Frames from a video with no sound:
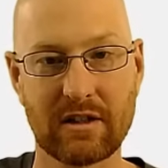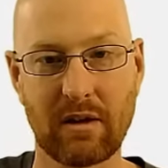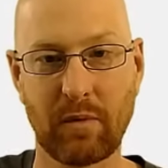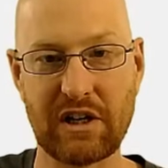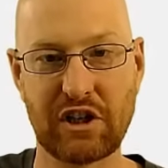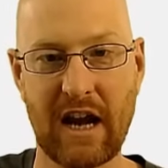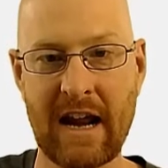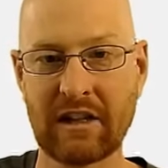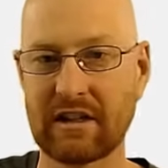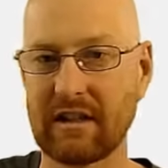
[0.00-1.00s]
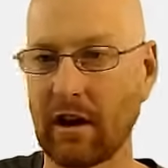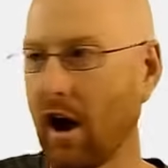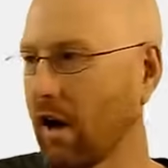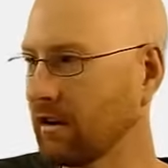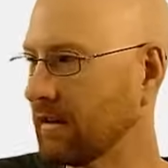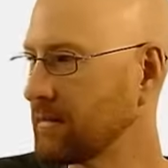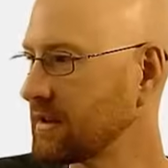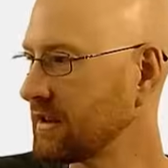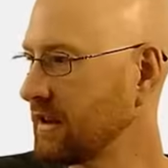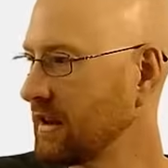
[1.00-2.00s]
So if we changed the
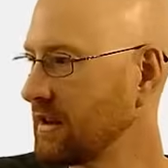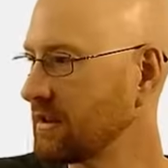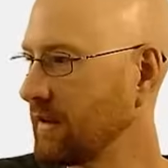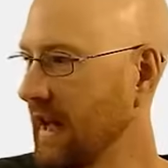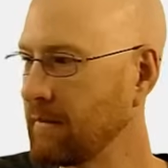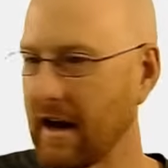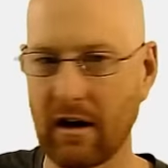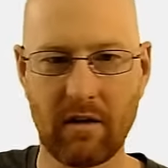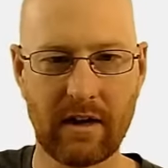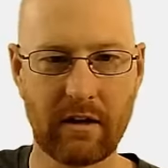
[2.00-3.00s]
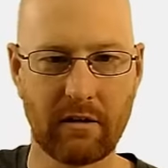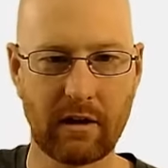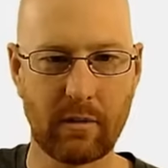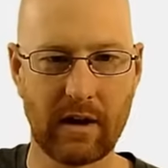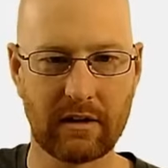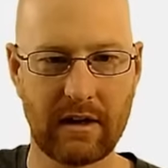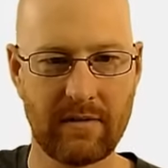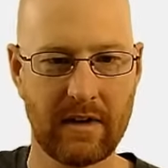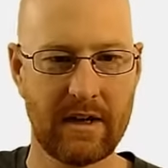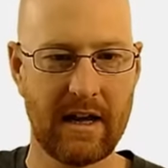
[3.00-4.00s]
columns, so we head back over here really
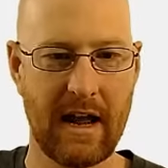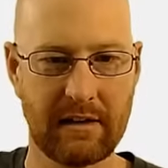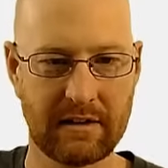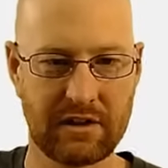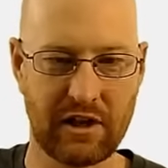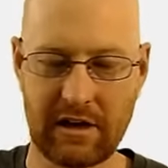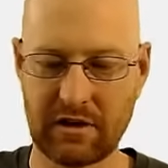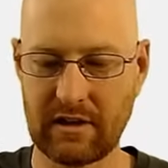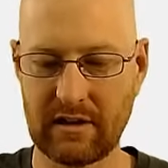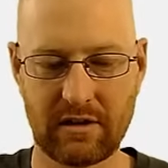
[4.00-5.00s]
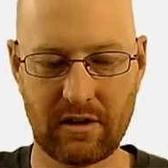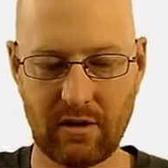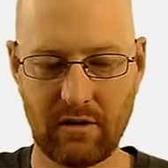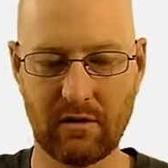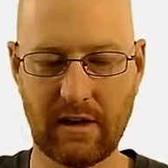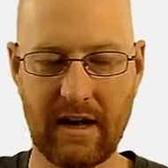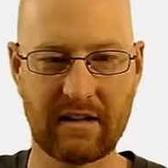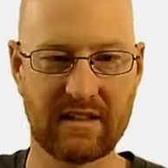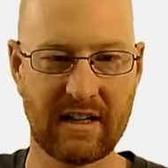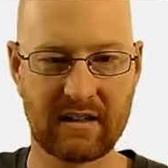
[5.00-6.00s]
quickly and let's change this to
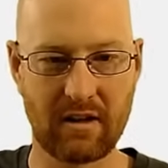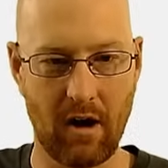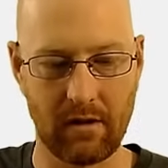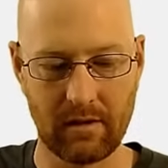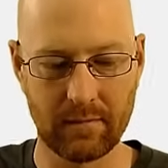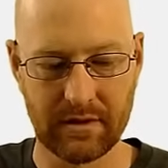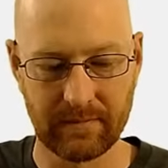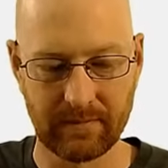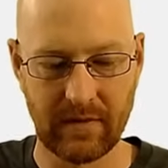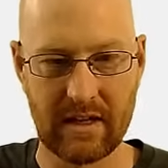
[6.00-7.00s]
like 6 columns.